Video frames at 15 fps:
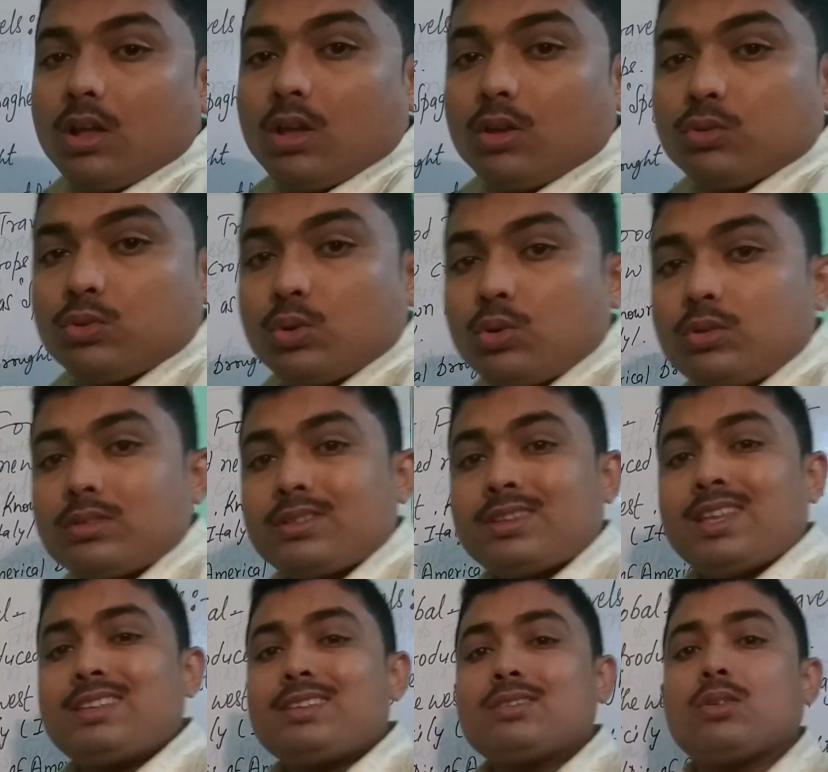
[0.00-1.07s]
So
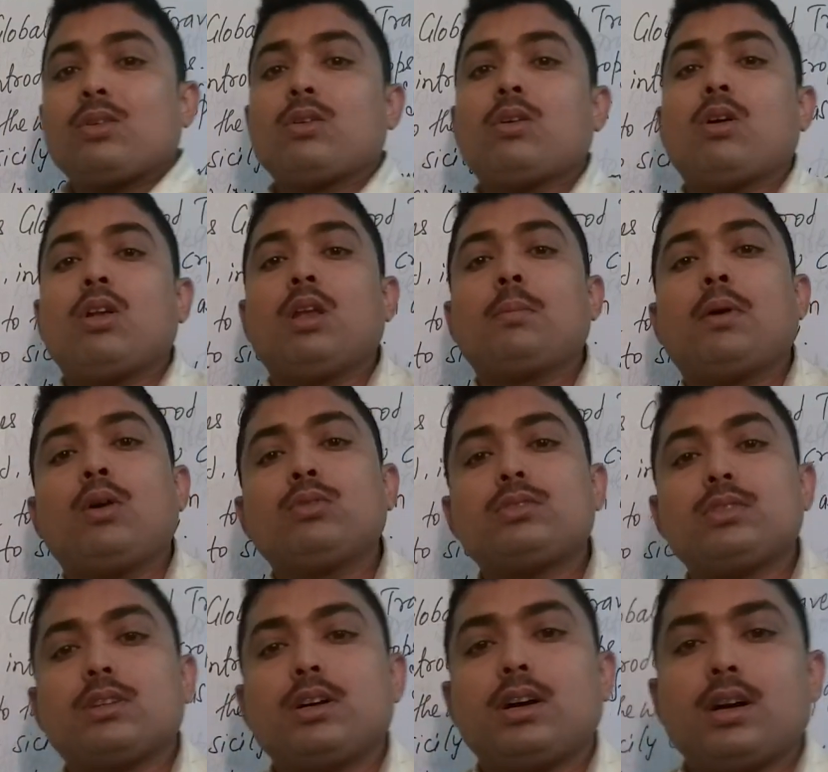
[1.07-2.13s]
this is all
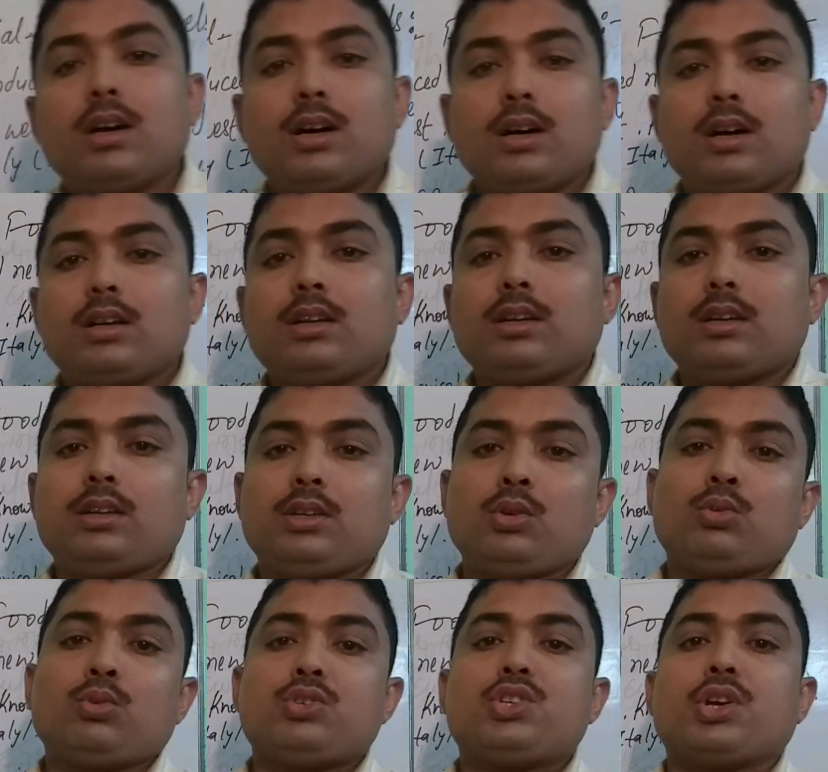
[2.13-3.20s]
about due
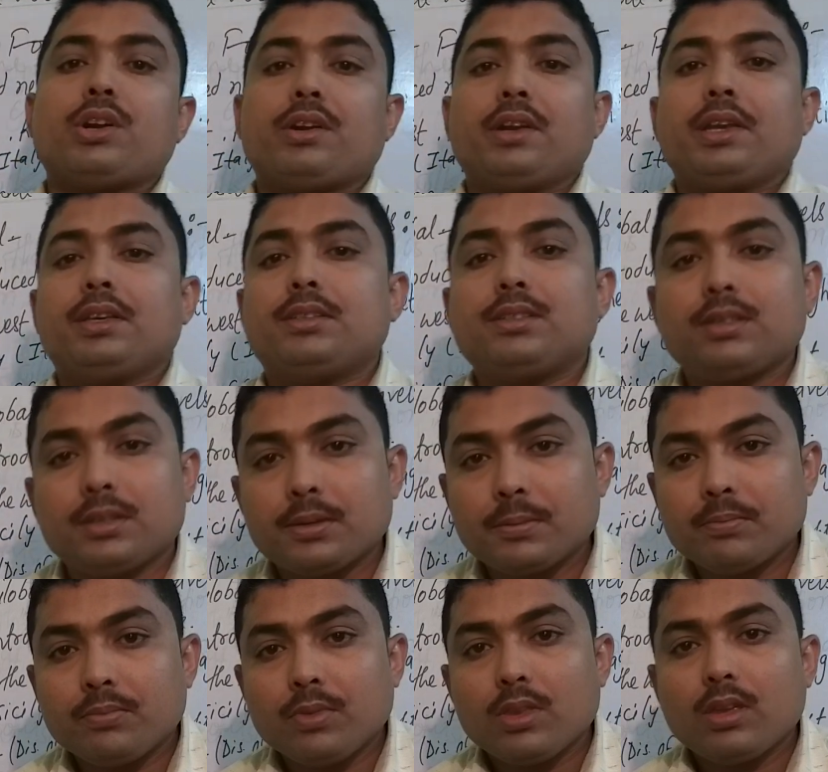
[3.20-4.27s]
to journeys.
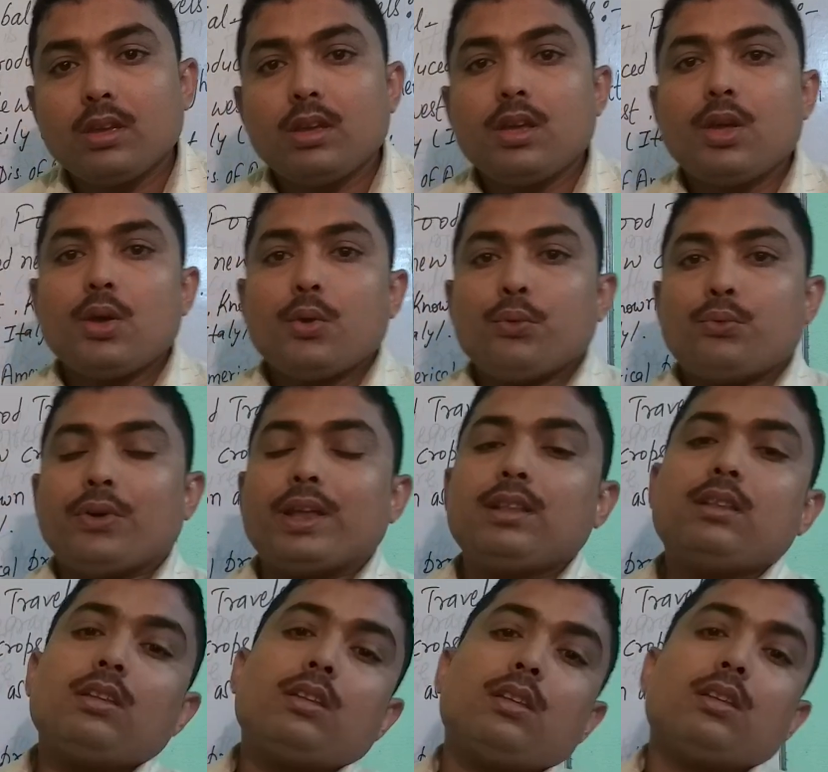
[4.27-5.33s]

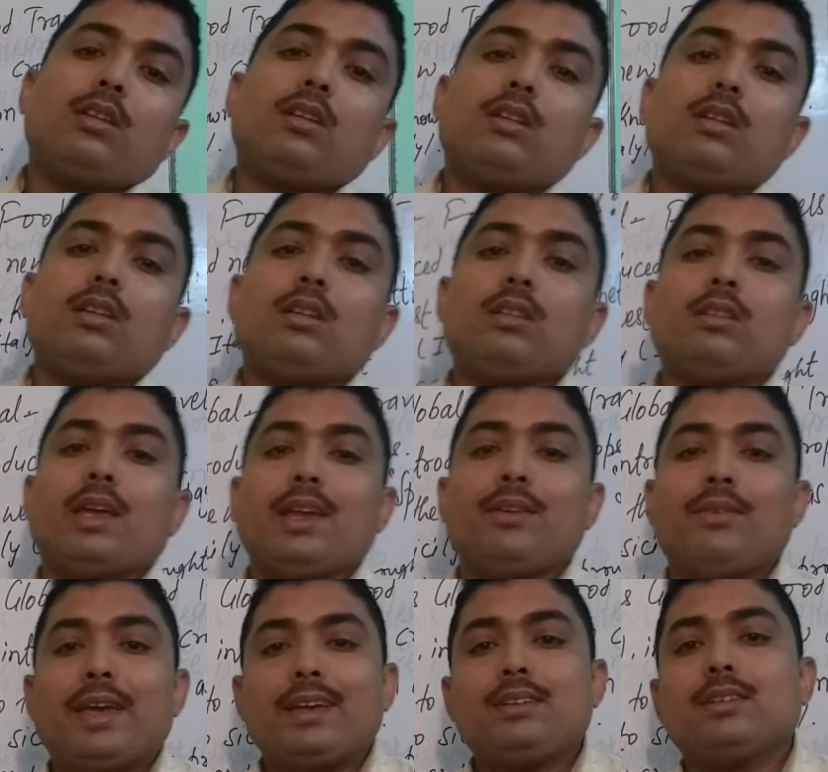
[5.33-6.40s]
When the
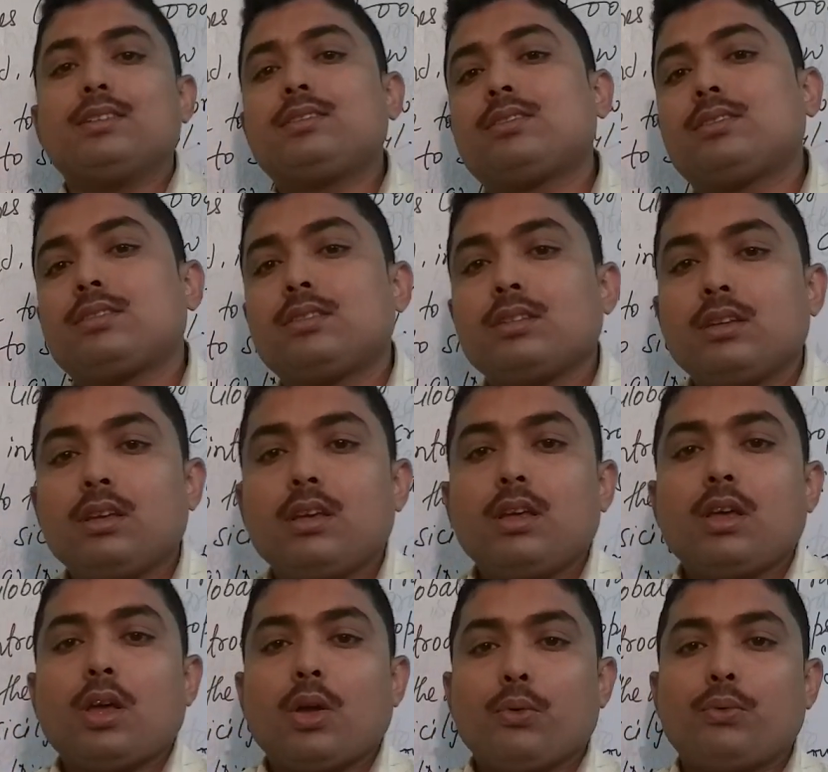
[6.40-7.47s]
invaders,
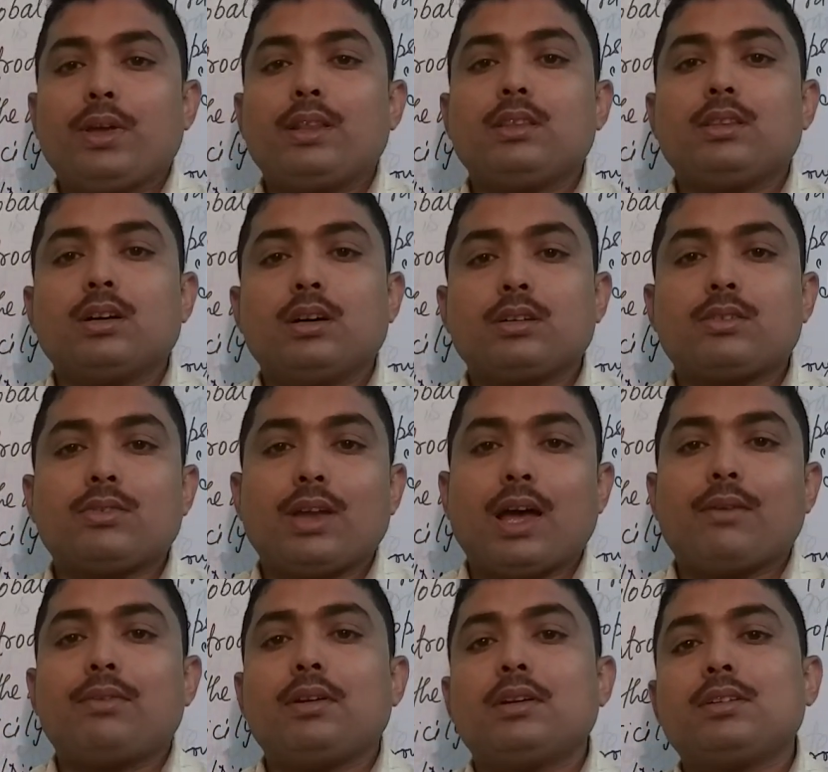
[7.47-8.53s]
when the
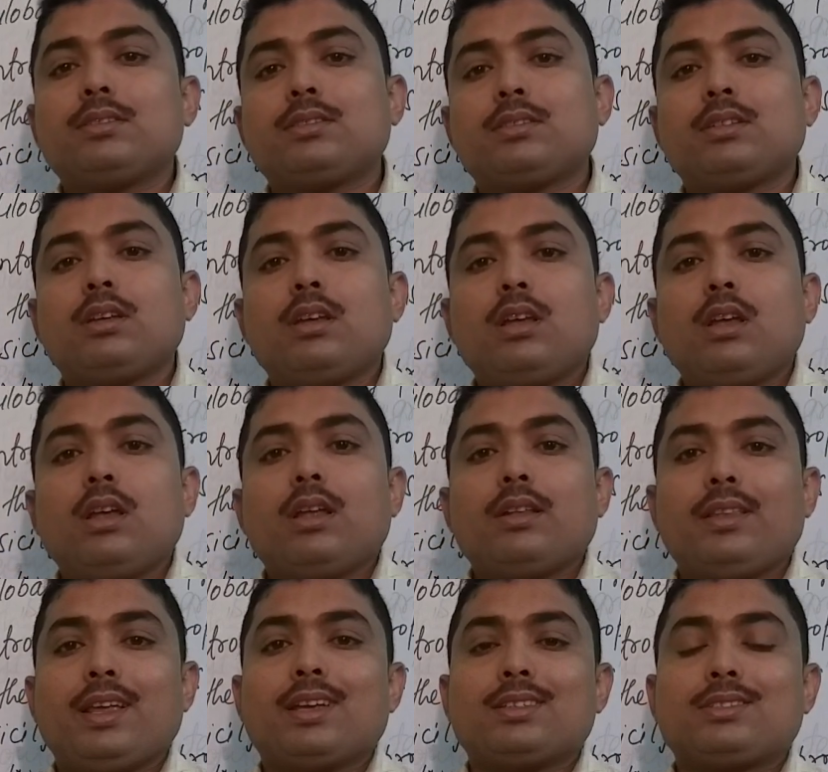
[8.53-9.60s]
travelers,
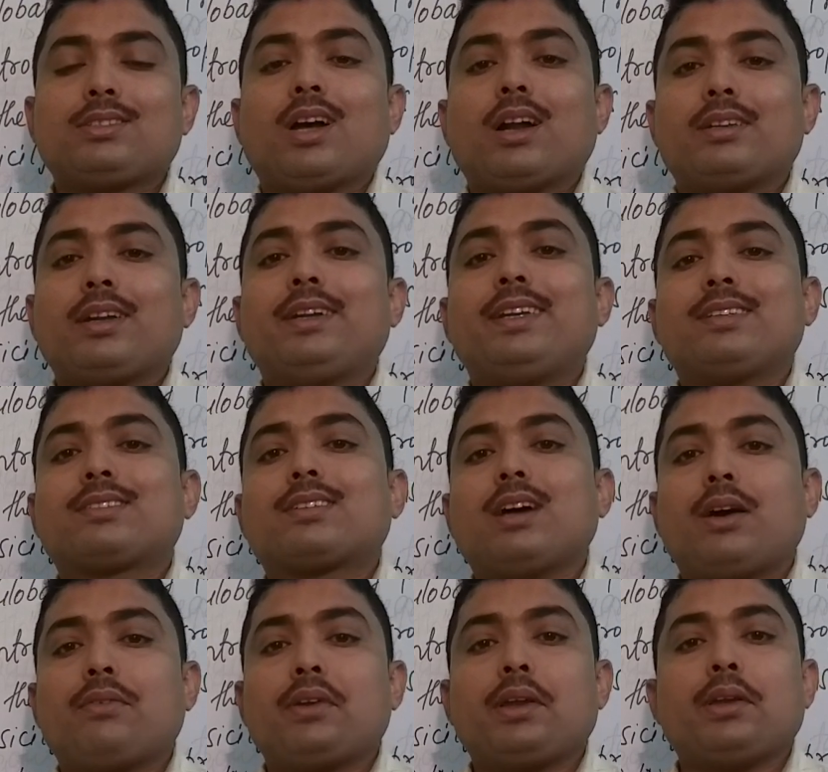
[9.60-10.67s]
they have started
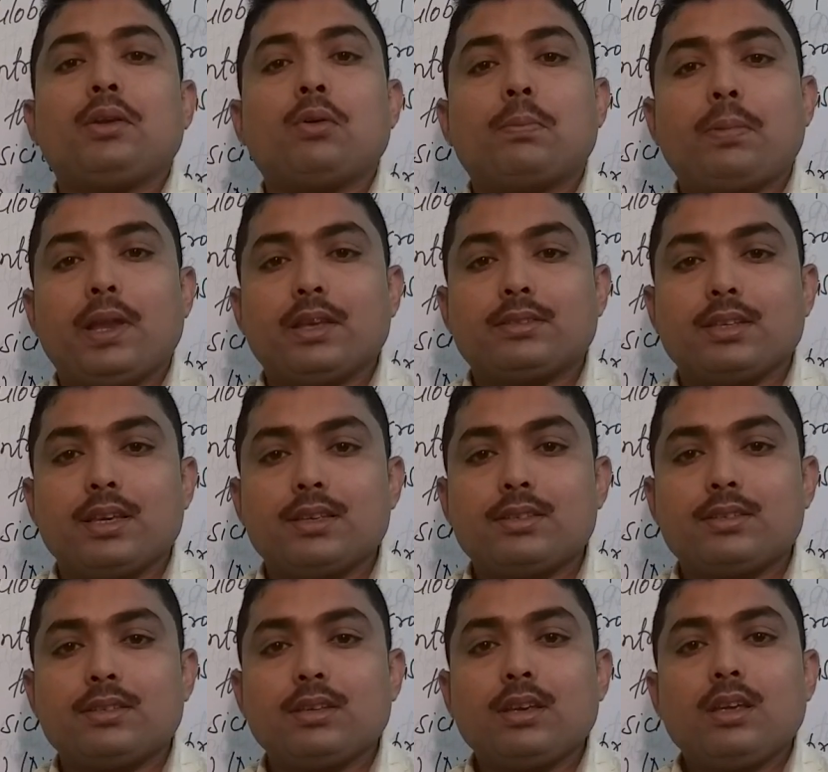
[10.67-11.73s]
discovering new
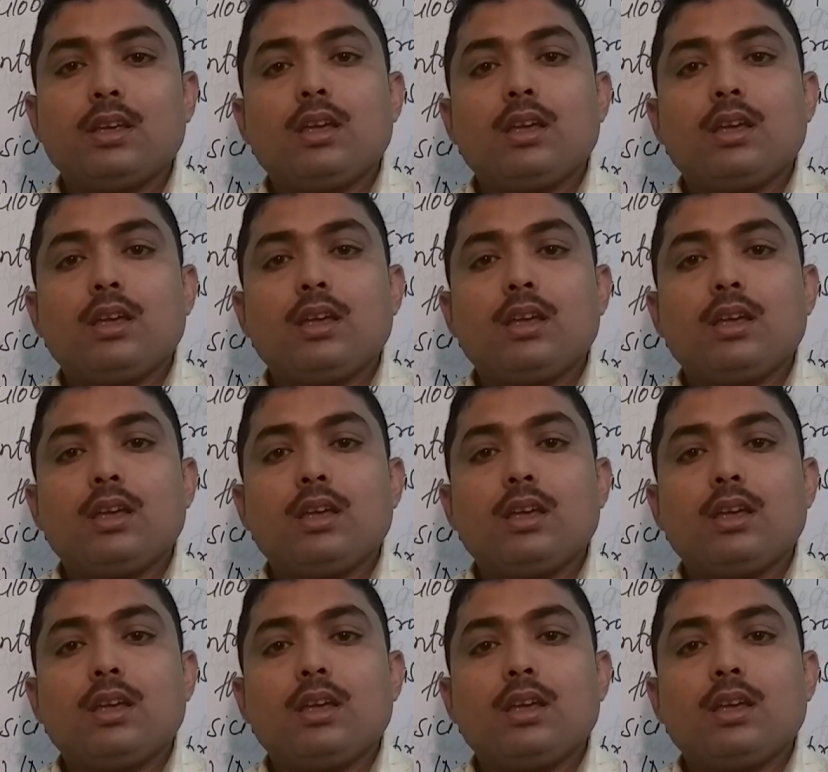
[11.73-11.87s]
places,